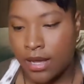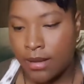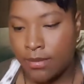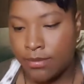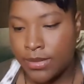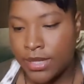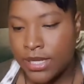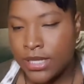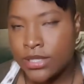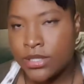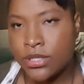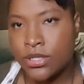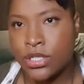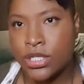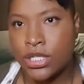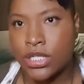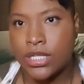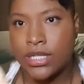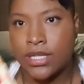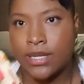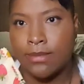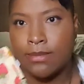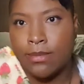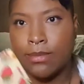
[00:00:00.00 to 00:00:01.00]
These are
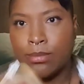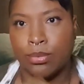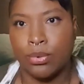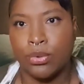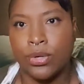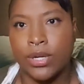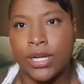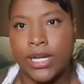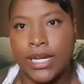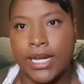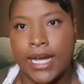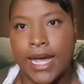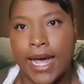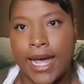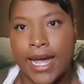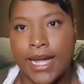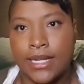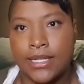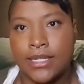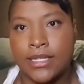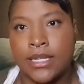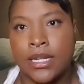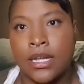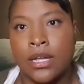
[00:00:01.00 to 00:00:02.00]
just some
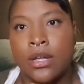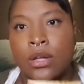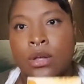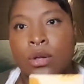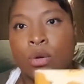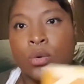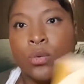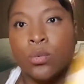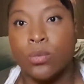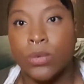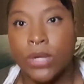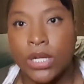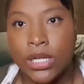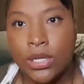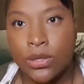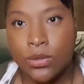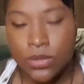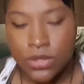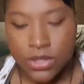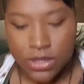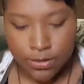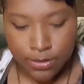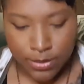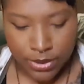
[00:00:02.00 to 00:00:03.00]
pre-cut,
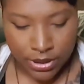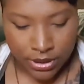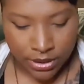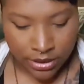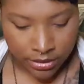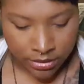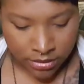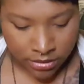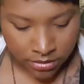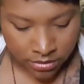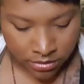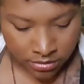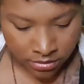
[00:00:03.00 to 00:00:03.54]
reusable,